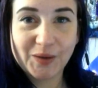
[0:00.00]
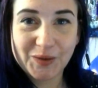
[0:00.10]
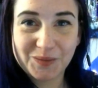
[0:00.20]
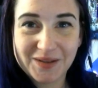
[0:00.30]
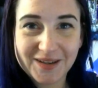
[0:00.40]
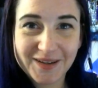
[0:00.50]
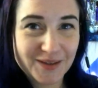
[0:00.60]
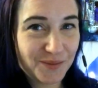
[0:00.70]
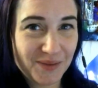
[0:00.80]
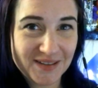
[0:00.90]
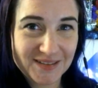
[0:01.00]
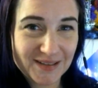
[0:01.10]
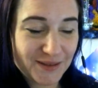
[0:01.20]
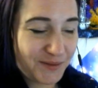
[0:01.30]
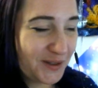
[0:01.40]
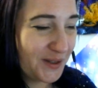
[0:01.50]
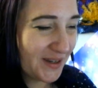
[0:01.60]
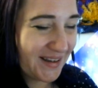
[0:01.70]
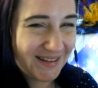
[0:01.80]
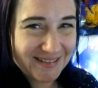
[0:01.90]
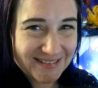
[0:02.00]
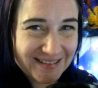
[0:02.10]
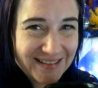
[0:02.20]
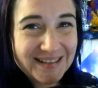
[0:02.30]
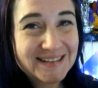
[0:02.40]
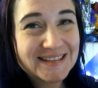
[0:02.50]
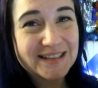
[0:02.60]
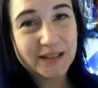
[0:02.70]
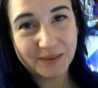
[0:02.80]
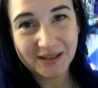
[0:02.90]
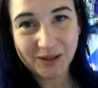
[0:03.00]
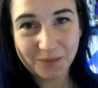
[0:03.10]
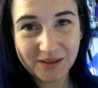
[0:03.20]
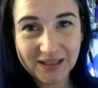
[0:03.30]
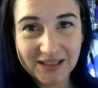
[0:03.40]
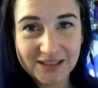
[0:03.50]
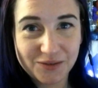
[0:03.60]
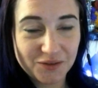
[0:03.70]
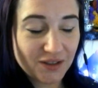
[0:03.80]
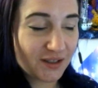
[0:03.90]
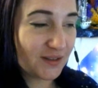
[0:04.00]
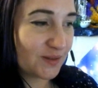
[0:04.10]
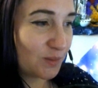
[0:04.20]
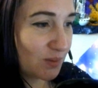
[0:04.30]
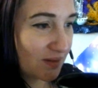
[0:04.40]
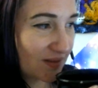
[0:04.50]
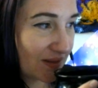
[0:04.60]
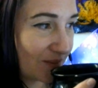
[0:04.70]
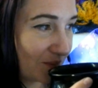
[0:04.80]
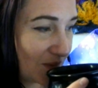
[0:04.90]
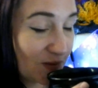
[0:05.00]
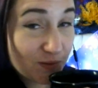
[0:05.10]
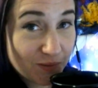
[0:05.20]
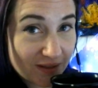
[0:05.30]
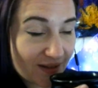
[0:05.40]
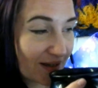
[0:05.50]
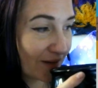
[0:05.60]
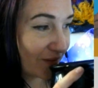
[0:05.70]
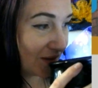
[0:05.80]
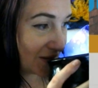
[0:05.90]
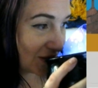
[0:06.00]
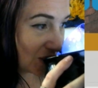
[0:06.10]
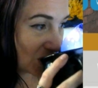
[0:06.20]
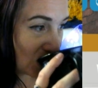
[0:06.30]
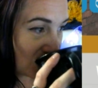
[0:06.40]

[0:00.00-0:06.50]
I hope that kind of makes sense for you guys. A little bit complicated at first, but you soon get the hang of it.